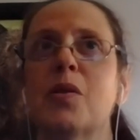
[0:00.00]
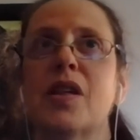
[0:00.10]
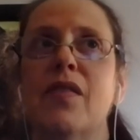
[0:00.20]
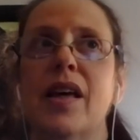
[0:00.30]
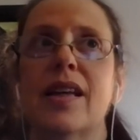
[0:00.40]

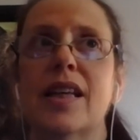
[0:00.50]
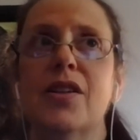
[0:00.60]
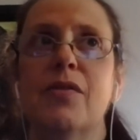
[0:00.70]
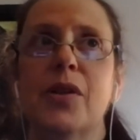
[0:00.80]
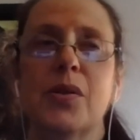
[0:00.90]
because I've
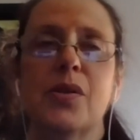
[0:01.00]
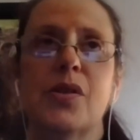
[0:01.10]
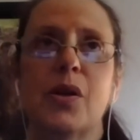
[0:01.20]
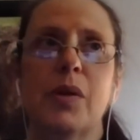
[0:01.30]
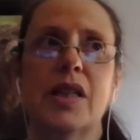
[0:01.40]
interviewed
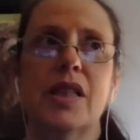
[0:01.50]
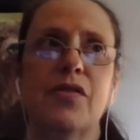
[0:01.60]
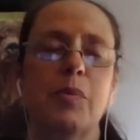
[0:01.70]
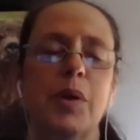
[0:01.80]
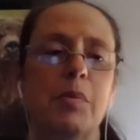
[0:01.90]
so many
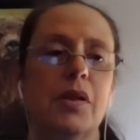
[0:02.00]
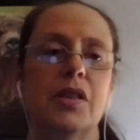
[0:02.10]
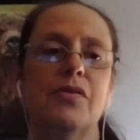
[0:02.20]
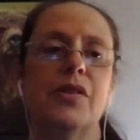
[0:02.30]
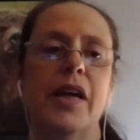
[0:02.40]
different people
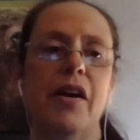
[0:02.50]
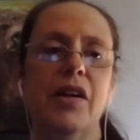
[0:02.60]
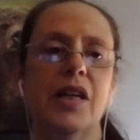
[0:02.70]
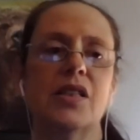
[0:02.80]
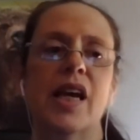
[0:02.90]
in different
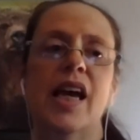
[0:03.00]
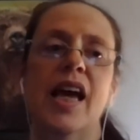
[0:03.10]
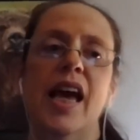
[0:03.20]
areas.